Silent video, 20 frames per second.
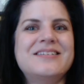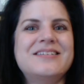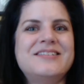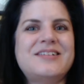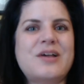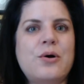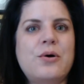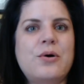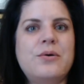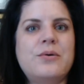
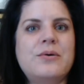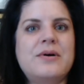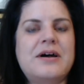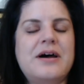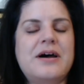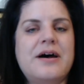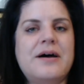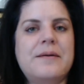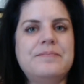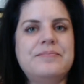So
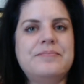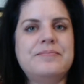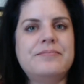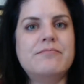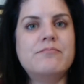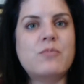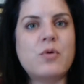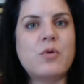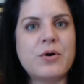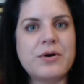
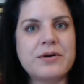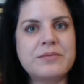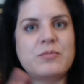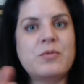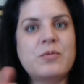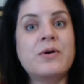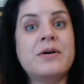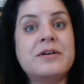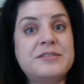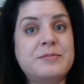more and
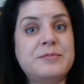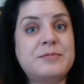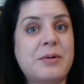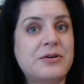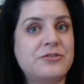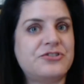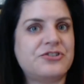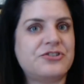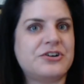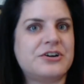more
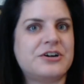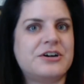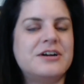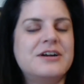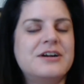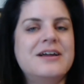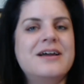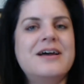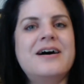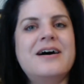exposure